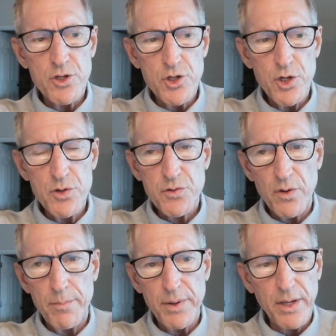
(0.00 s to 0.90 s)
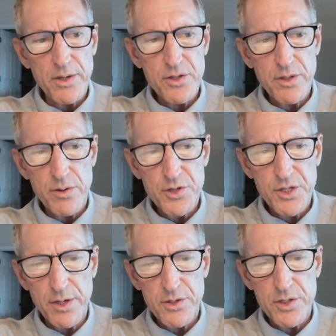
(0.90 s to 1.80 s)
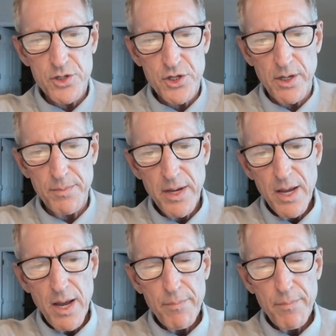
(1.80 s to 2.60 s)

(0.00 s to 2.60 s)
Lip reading: to choose from because their citizenship